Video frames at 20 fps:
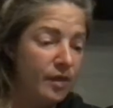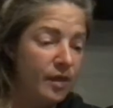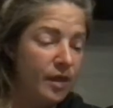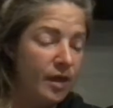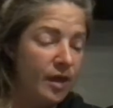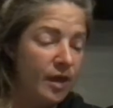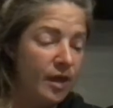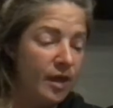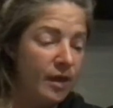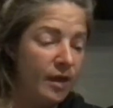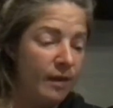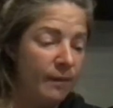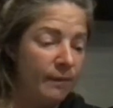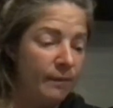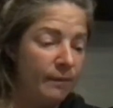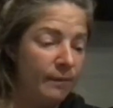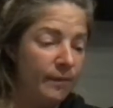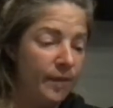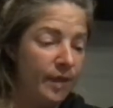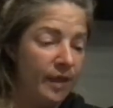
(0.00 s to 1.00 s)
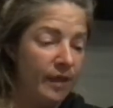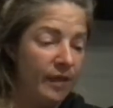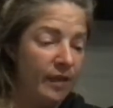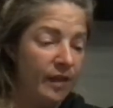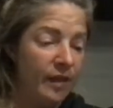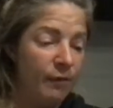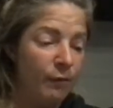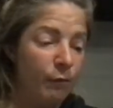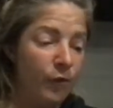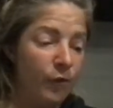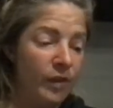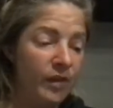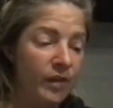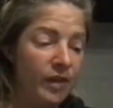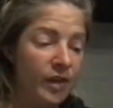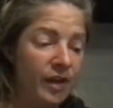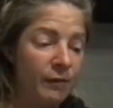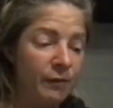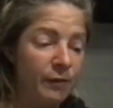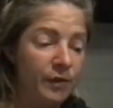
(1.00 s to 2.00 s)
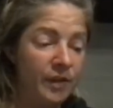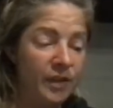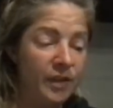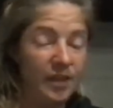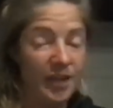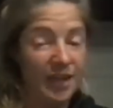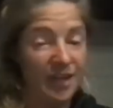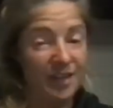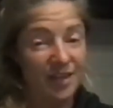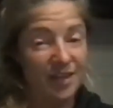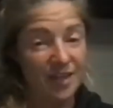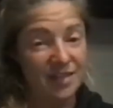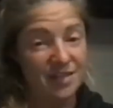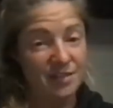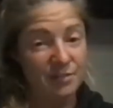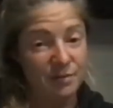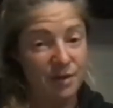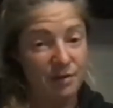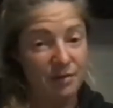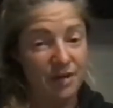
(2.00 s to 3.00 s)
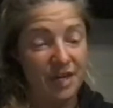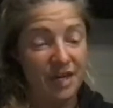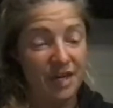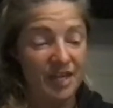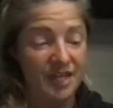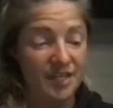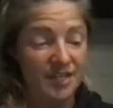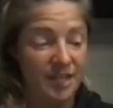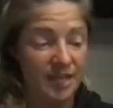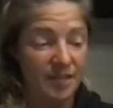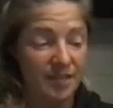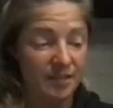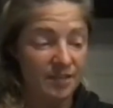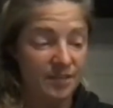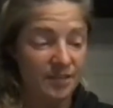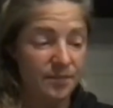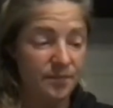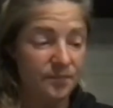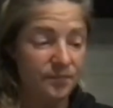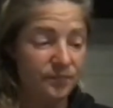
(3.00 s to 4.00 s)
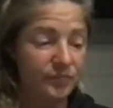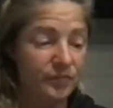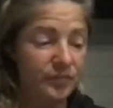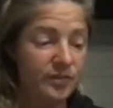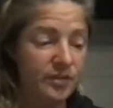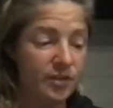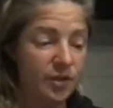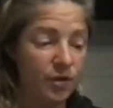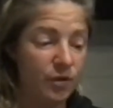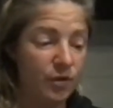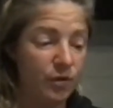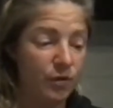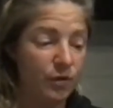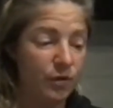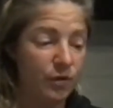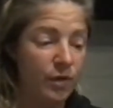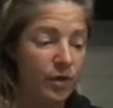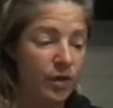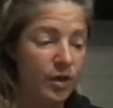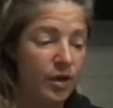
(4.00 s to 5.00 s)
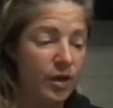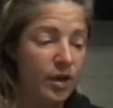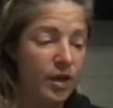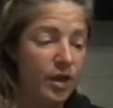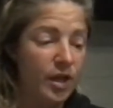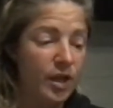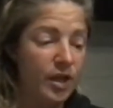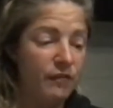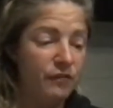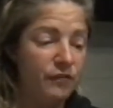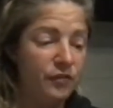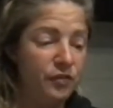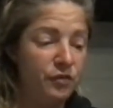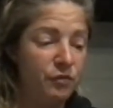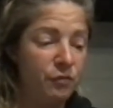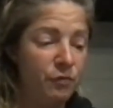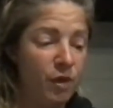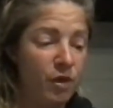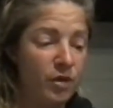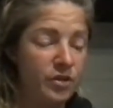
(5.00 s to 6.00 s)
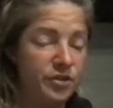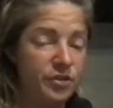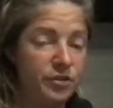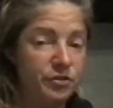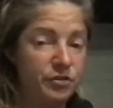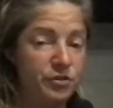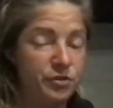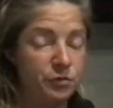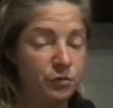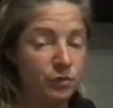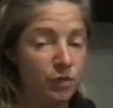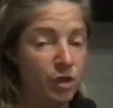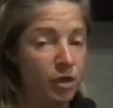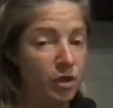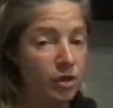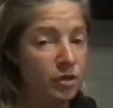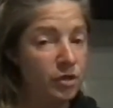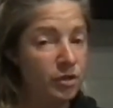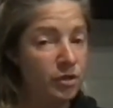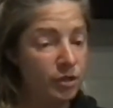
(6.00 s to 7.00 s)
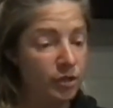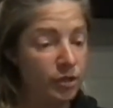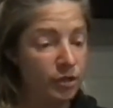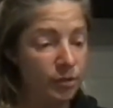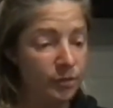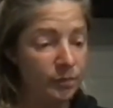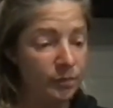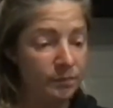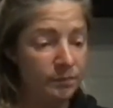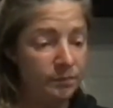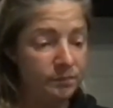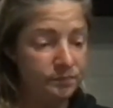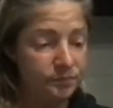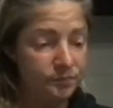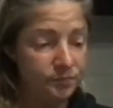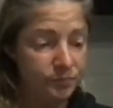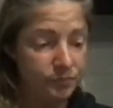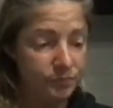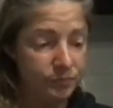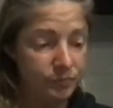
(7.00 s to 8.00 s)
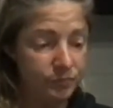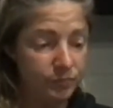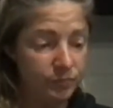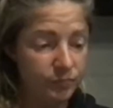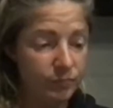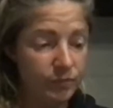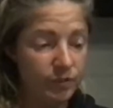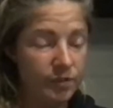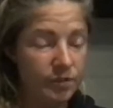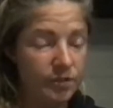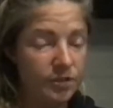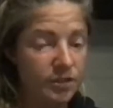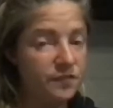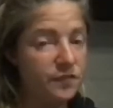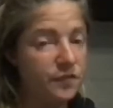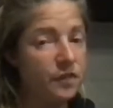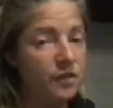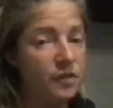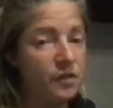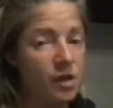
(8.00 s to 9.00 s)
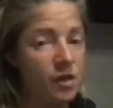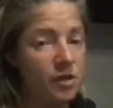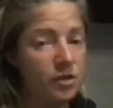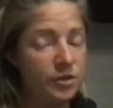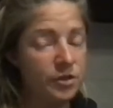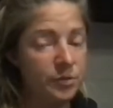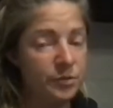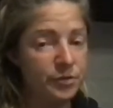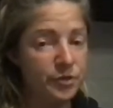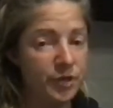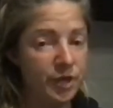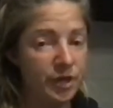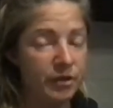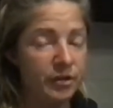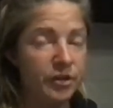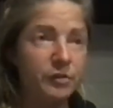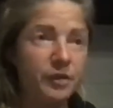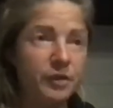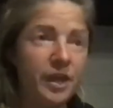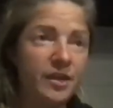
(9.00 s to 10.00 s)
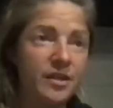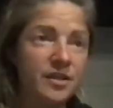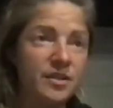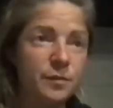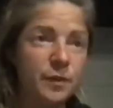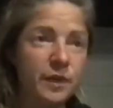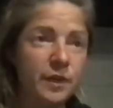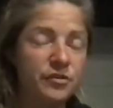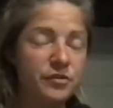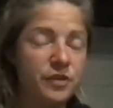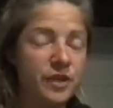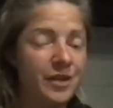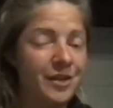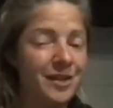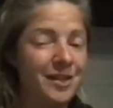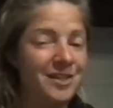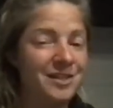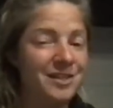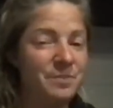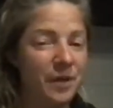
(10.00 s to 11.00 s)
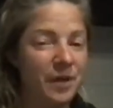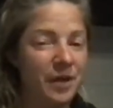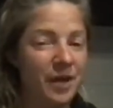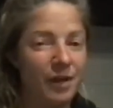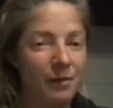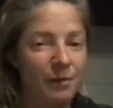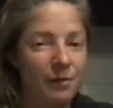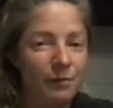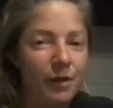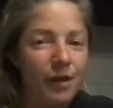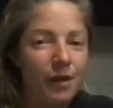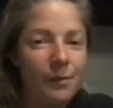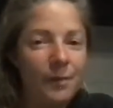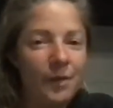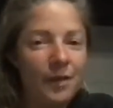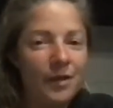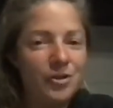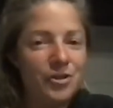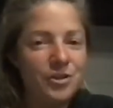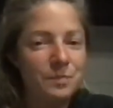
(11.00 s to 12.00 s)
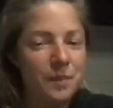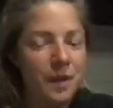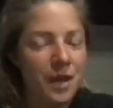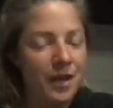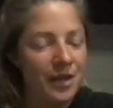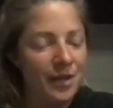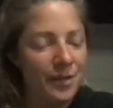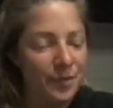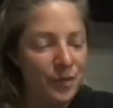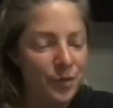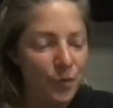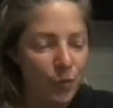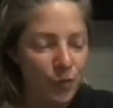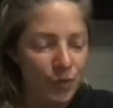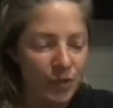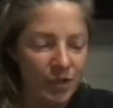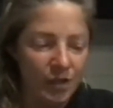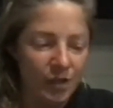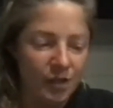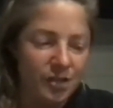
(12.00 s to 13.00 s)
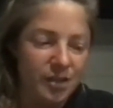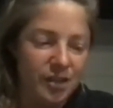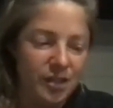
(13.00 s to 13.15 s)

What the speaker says: And then one that I really like that's around 80 cents. So if you want to do long-term, this is for the long-term trader, you can swing trade these, but I would recommend just buying them and holding on to